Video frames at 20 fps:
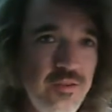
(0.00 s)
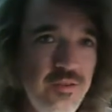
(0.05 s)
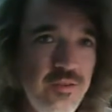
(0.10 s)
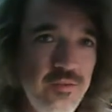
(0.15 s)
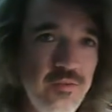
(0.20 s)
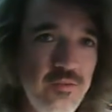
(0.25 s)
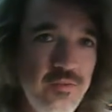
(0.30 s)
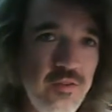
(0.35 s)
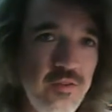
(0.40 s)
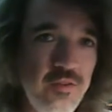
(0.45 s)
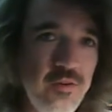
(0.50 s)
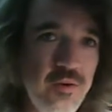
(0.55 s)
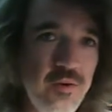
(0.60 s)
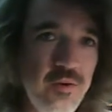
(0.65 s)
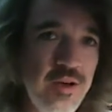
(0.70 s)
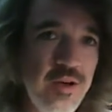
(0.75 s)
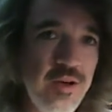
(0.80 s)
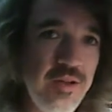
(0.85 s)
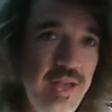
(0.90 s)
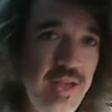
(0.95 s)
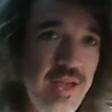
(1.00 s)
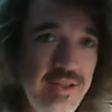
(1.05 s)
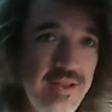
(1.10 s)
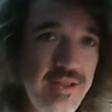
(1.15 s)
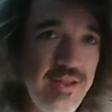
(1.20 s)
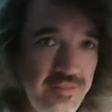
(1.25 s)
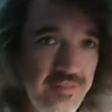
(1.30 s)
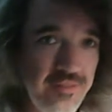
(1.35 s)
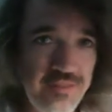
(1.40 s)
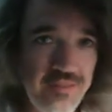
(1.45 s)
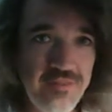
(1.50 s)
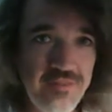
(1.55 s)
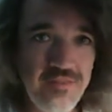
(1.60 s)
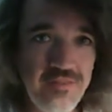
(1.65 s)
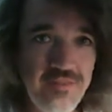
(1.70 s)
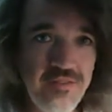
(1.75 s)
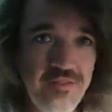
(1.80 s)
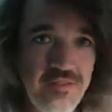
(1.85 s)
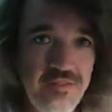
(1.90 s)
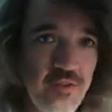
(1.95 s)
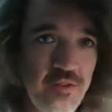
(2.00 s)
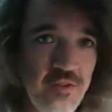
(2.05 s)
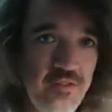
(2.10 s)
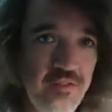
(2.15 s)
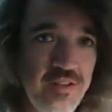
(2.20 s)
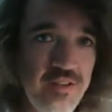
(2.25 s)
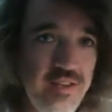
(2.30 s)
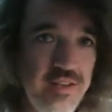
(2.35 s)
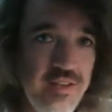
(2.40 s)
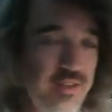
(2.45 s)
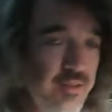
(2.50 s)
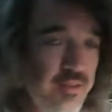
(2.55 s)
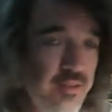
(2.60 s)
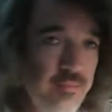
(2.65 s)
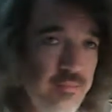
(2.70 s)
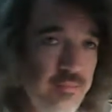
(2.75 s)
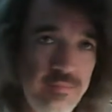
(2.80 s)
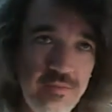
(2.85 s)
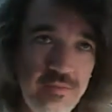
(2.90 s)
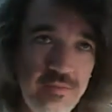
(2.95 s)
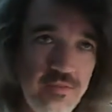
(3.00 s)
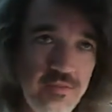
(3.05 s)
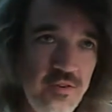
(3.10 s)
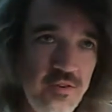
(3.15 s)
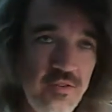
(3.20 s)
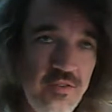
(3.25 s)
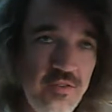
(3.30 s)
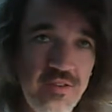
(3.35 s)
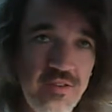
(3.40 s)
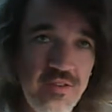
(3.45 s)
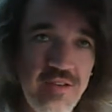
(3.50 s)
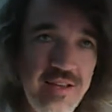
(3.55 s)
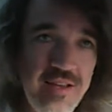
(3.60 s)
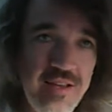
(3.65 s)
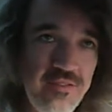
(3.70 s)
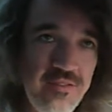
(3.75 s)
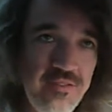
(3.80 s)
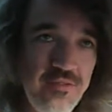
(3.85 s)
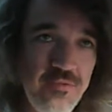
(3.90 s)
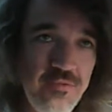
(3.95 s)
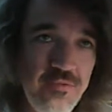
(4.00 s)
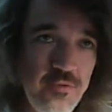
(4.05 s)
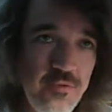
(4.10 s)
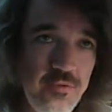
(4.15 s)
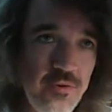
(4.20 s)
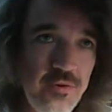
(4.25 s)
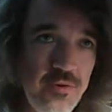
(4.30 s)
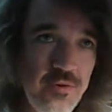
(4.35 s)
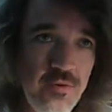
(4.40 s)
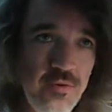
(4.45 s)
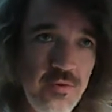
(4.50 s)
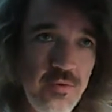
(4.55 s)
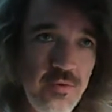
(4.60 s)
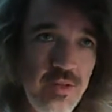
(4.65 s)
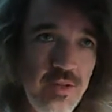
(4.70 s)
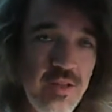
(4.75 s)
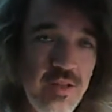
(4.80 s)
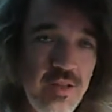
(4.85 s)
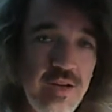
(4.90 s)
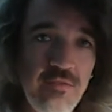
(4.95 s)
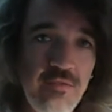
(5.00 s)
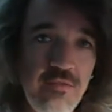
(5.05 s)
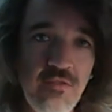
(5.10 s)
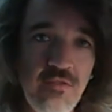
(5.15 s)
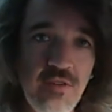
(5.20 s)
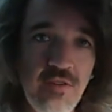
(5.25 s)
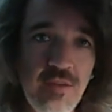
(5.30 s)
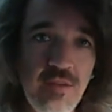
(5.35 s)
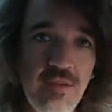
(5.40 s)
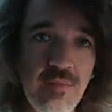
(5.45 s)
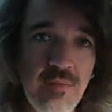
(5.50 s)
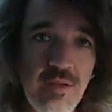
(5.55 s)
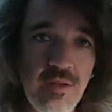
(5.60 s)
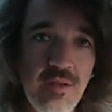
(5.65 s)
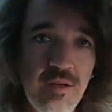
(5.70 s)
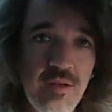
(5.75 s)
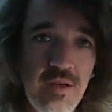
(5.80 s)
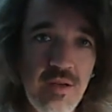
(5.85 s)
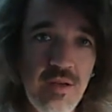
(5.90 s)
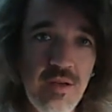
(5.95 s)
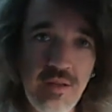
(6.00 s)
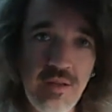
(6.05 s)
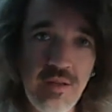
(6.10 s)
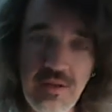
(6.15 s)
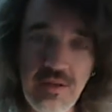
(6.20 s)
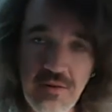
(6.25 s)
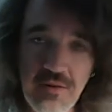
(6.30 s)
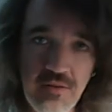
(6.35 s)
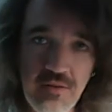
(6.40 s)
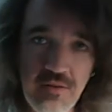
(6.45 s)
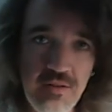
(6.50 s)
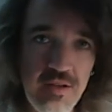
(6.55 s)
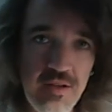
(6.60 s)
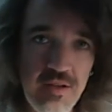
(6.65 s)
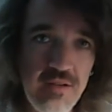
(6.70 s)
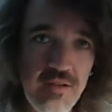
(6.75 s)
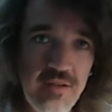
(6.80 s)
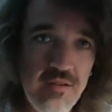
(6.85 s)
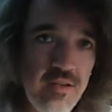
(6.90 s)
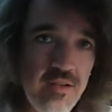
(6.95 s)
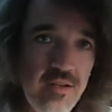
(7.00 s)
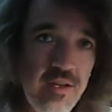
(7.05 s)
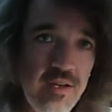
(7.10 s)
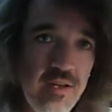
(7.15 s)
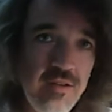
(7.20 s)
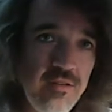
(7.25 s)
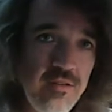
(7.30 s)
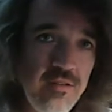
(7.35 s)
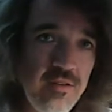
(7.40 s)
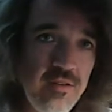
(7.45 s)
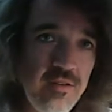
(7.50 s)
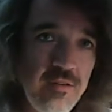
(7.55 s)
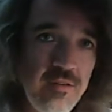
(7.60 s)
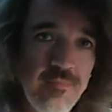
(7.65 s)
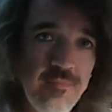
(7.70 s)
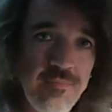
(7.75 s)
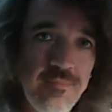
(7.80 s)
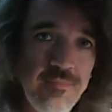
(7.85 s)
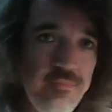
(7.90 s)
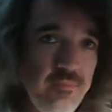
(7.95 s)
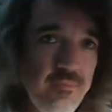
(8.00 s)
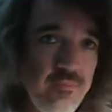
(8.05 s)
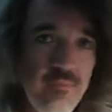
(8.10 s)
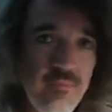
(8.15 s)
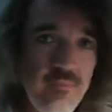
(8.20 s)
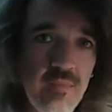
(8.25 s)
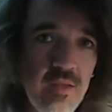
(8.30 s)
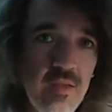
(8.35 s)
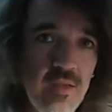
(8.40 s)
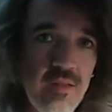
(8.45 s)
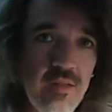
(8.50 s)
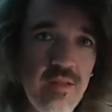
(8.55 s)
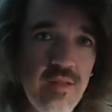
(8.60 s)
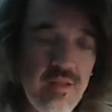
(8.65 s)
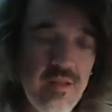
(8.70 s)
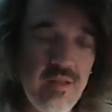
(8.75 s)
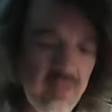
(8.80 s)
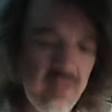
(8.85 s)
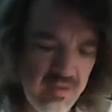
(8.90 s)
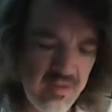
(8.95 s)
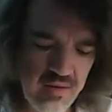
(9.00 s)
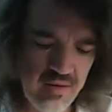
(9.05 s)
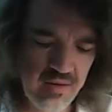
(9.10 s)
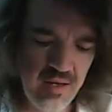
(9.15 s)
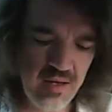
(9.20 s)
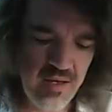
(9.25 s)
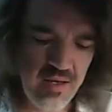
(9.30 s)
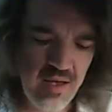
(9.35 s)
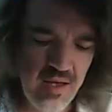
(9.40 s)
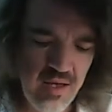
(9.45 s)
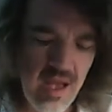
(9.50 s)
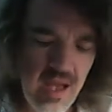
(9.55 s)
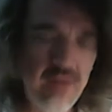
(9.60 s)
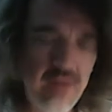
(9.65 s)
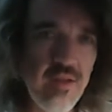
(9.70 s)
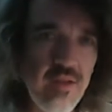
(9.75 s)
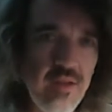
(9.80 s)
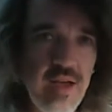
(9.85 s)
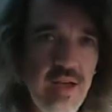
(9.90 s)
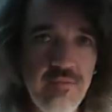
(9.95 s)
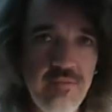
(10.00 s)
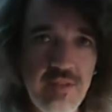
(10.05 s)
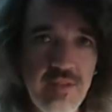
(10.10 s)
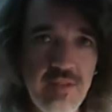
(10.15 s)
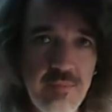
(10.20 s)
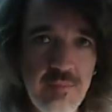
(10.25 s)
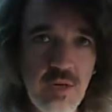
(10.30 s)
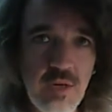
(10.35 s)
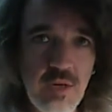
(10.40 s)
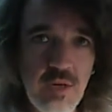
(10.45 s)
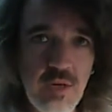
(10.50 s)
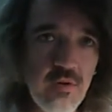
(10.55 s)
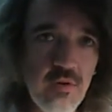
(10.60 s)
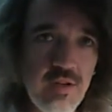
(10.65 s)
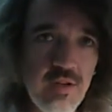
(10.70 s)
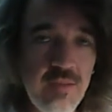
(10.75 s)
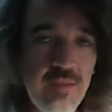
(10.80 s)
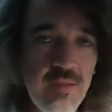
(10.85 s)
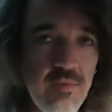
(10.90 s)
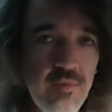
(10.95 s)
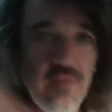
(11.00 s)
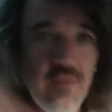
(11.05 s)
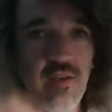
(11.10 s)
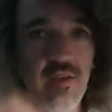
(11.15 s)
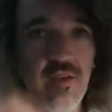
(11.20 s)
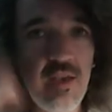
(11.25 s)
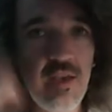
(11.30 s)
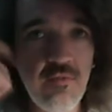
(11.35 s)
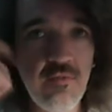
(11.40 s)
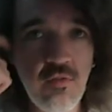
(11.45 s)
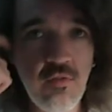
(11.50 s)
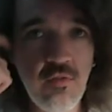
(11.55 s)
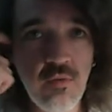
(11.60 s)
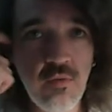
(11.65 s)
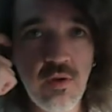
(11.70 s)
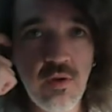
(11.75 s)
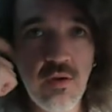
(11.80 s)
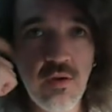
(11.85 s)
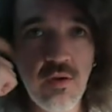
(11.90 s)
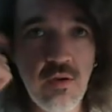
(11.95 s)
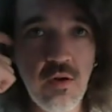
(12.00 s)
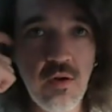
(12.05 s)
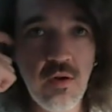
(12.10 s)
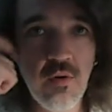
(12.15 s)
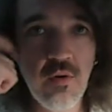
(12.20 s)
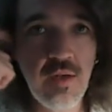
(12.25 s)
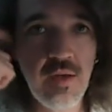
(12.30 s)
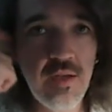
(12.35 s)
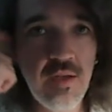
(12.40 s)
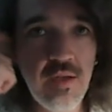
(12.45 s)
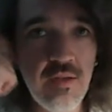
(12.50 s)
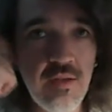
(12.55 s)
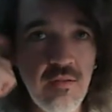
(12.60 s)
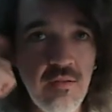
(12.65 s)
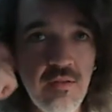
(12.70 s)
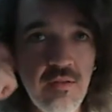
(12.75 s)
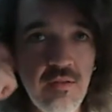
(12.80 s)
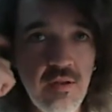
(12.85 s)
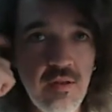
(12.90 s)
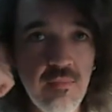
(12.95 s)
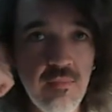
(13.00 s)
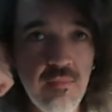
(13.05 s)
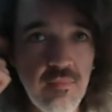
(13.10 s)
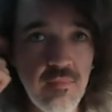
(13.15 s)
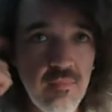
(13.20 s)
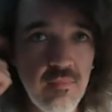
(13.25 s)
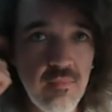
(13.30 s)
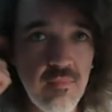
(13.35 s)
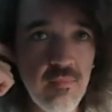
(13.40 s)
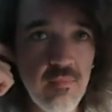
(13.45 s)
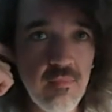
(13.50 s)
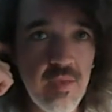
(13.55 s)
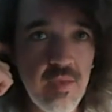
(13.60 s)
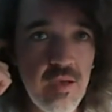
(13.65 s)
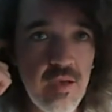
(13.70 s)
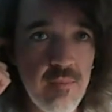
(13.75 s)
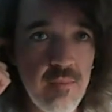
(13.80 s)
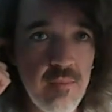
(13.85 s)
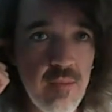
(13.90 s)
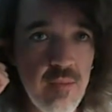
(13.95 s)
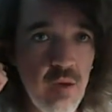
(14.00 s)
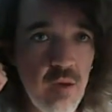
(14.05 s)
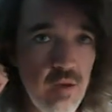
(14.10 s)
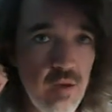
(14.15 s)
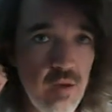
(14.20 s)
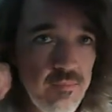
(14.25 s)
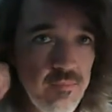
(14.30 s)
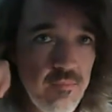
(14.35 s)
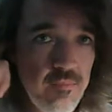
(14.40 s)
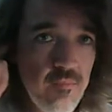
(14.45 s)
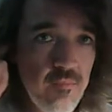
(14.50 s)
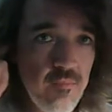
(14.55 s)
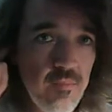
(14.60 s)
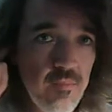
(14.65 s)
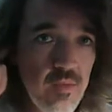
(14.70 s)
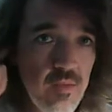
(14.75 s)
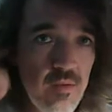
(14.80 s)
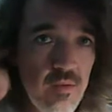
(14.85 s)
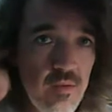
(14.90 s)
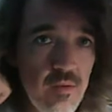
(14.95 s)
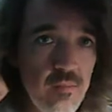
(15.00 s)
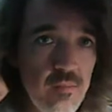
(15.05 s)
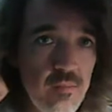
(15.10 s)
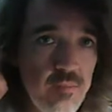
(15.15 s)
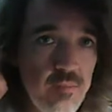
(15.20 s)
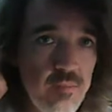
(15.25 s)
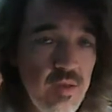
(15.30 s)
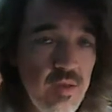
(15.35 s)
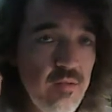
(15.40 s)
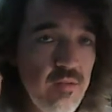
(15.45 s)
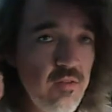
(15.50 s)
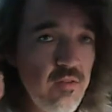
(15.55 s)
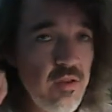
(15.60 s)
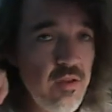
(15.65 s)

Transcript: So, Al, this is just a test for doing a live stream later on tonight, and that I don't have that much more time because I have to go and pick up my mom. But